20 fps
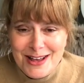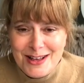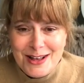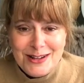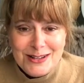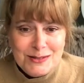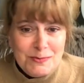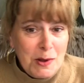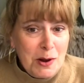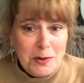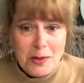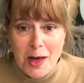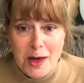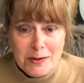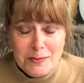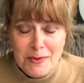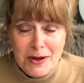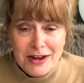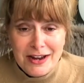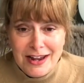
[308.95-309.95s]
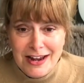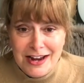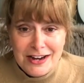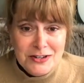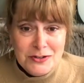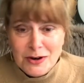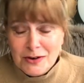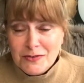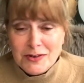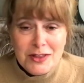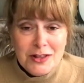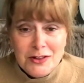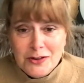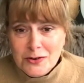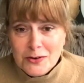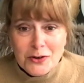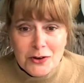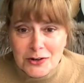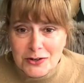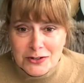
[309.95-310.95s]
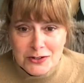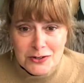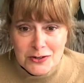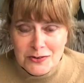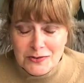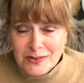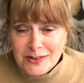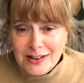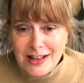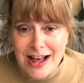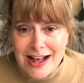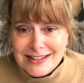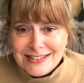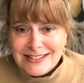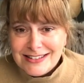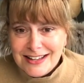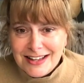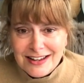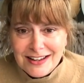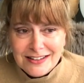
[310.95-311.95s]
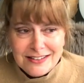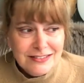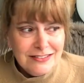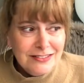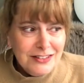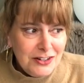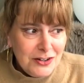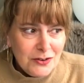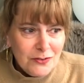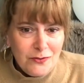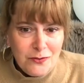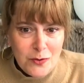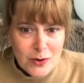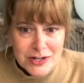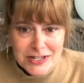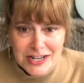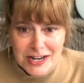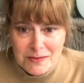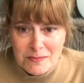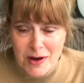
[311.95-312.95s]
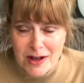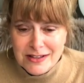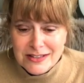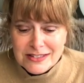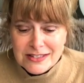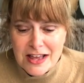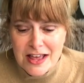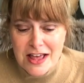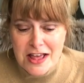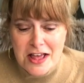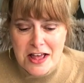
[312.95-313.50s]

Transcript: and spend a lot of money and do everything that you couldn't do for the last, like, you know, 14 months.